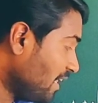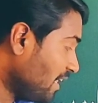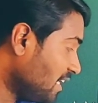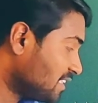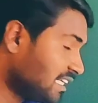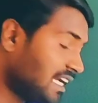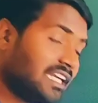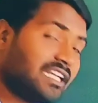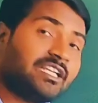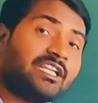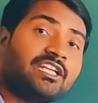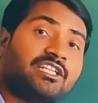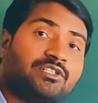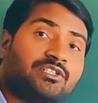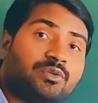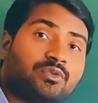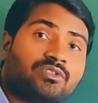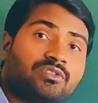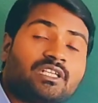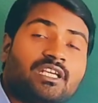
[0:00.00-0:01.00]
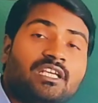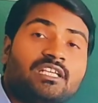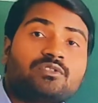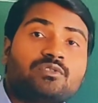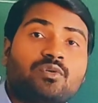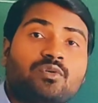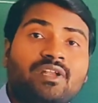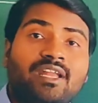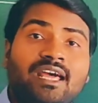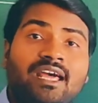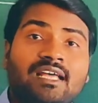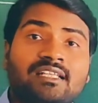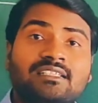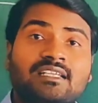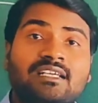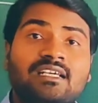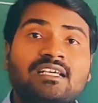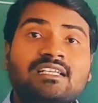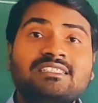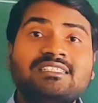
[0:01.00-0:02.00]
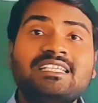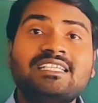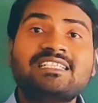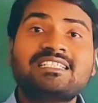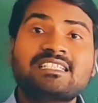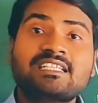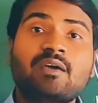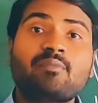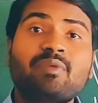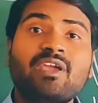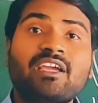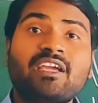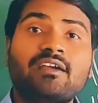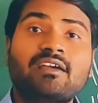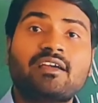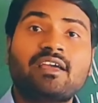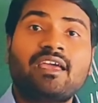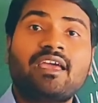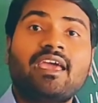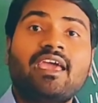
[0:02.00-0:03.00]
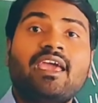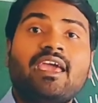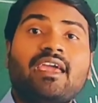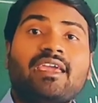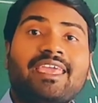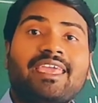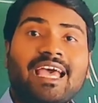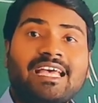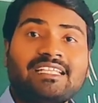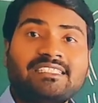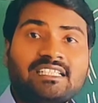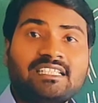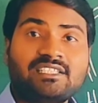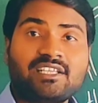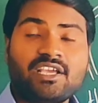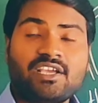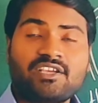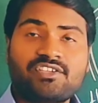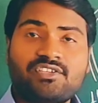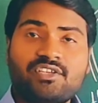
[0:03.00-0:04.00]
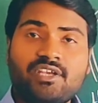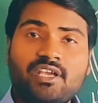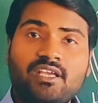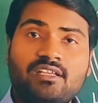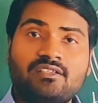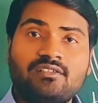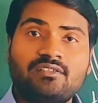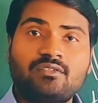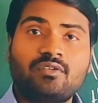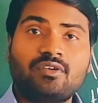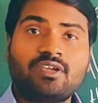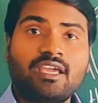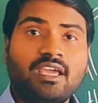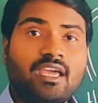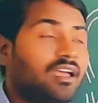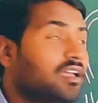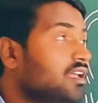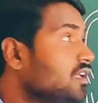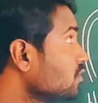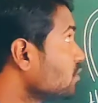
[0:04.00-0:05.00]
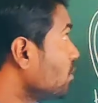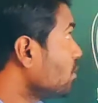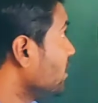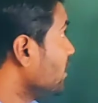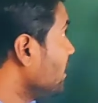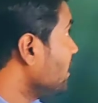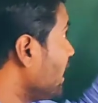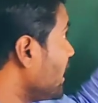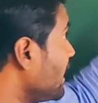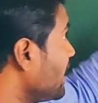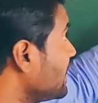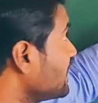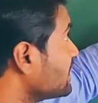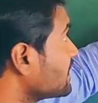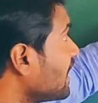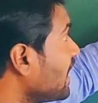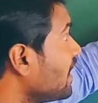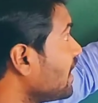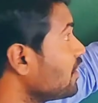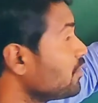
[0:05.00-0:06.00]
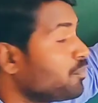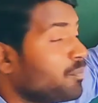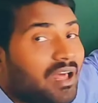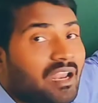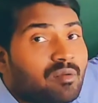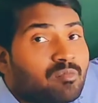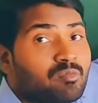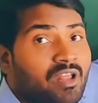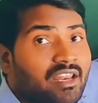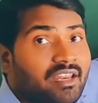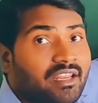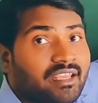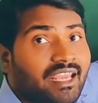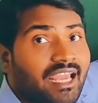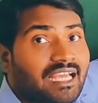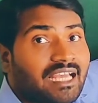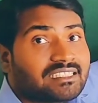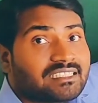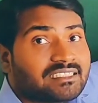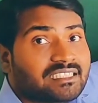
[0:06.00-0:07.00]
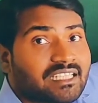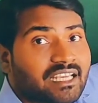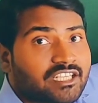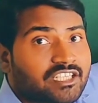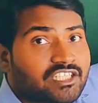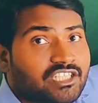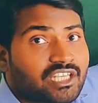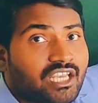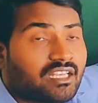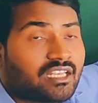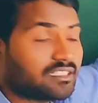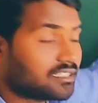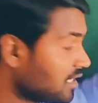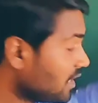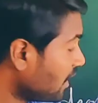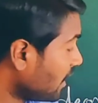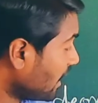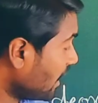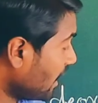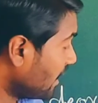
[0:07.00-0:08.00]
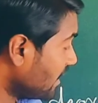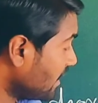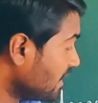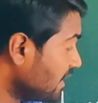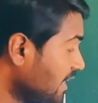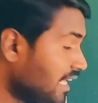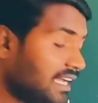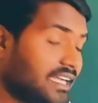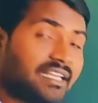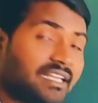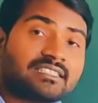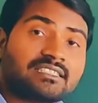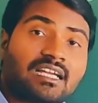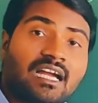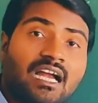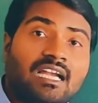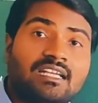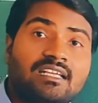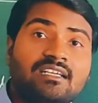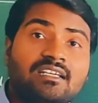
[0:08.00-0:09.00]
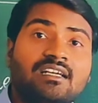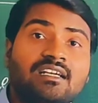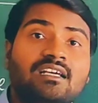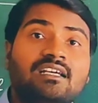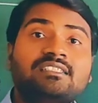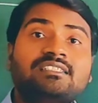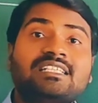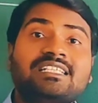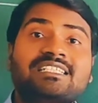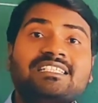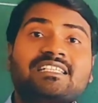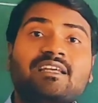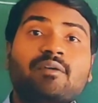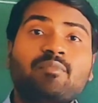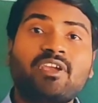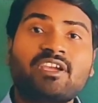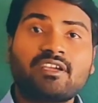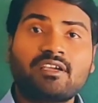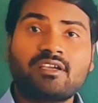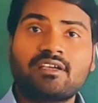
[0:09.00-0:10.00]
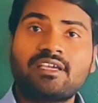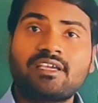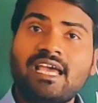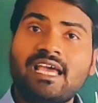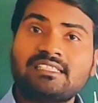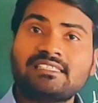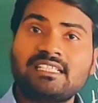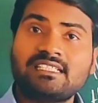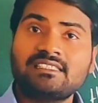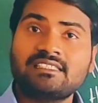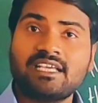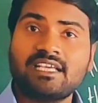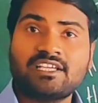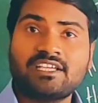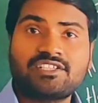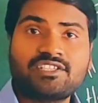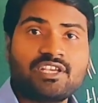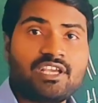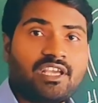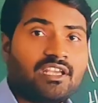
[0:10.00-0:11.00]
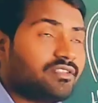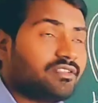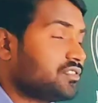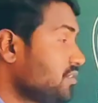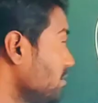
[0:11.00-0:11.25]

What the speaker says: and tissues is known as systemic gases exchange. Okay, so here it is called pulmonary gases exchange, and here it is called systemic gases exchange.